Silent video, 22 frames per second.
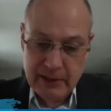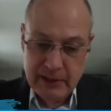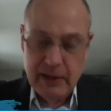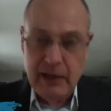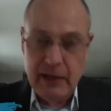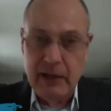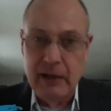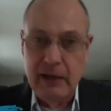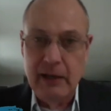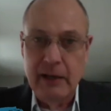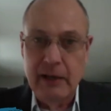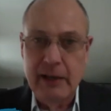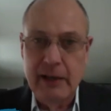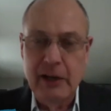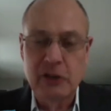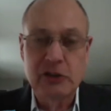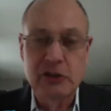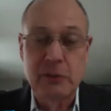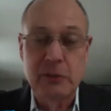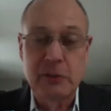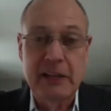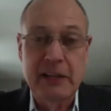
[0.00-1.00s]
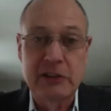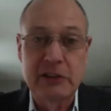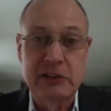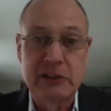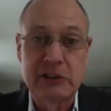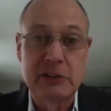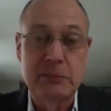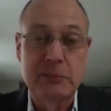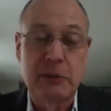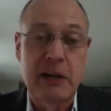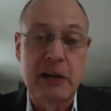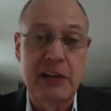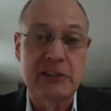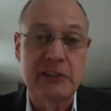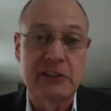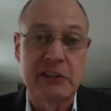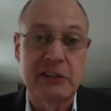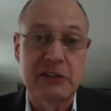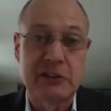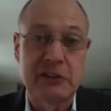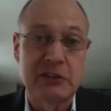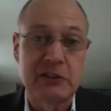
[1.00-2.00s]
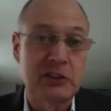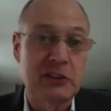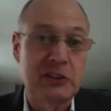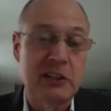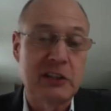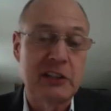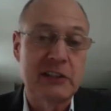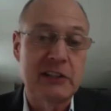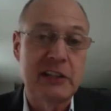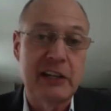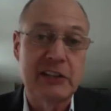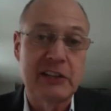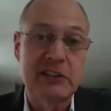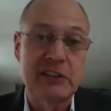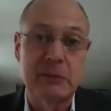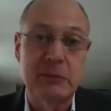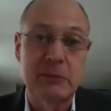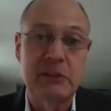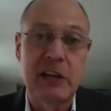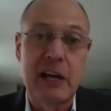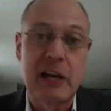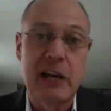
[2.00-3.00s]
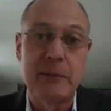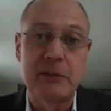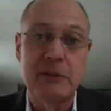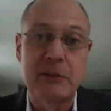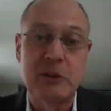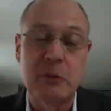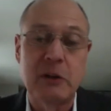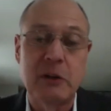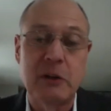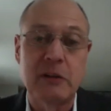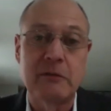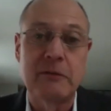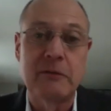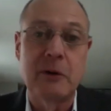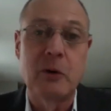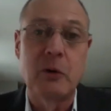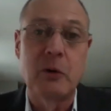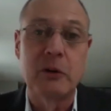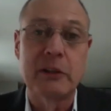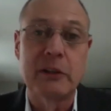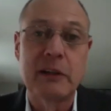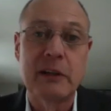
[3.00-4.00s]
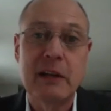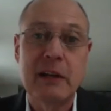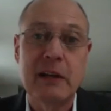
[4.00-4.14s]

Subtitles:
And also because this process is just going to take some time to unfold.